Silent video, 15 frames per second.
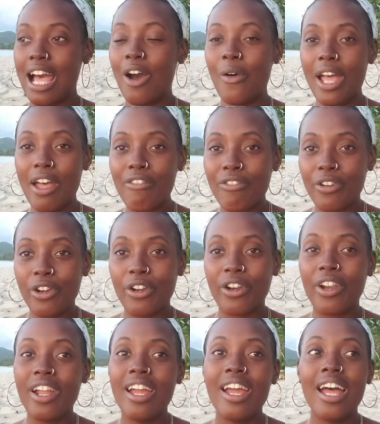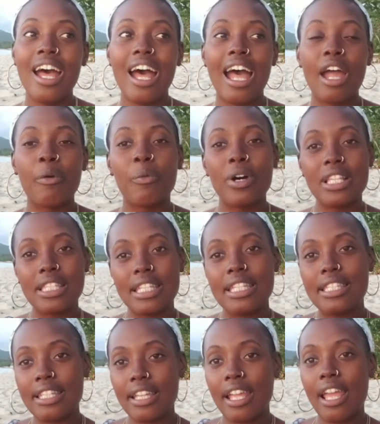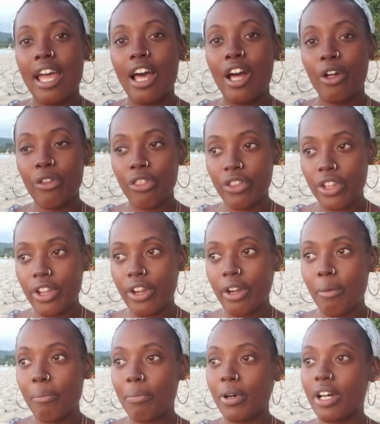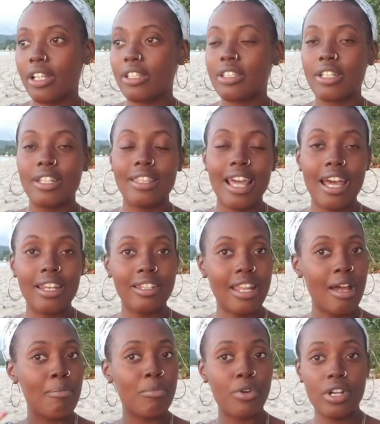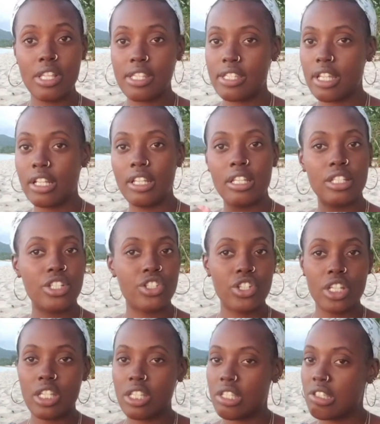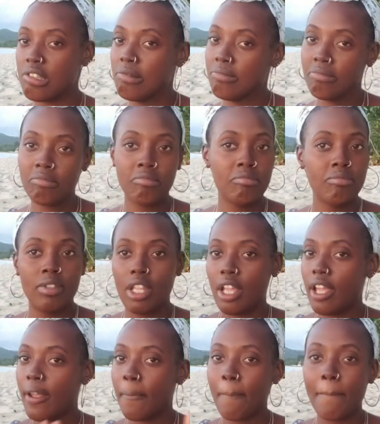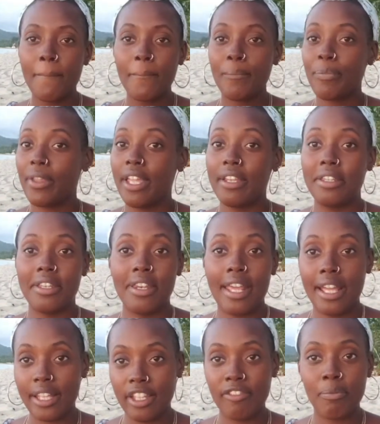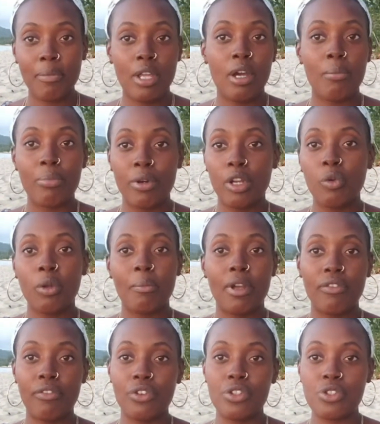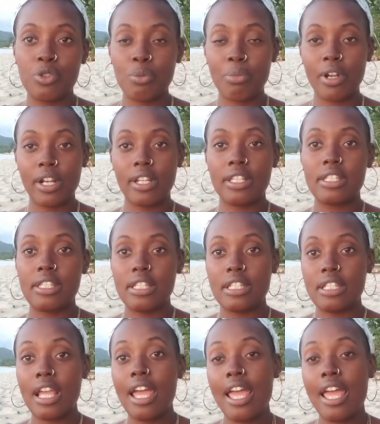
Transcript: However, I was eating healthier, but that morning sickness just, it did not give me a break with my first two pregnancies.